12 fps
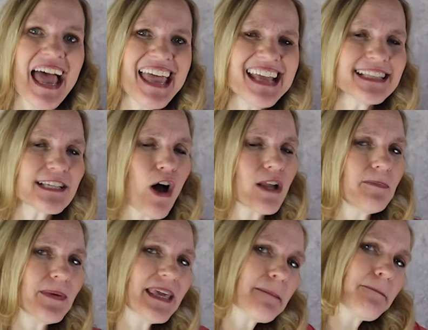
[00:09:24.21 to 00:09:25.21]
It's called
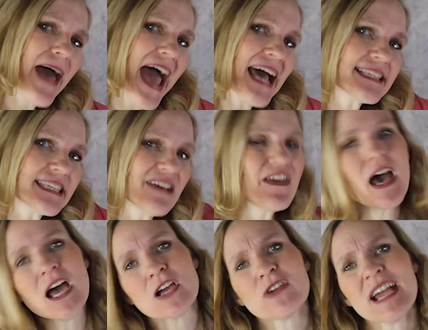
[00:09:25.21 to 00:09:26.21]
being
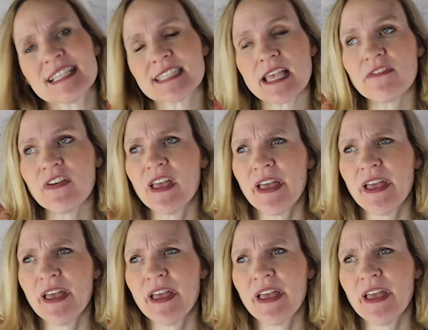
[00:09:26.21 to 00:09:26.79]
passive-aggressive.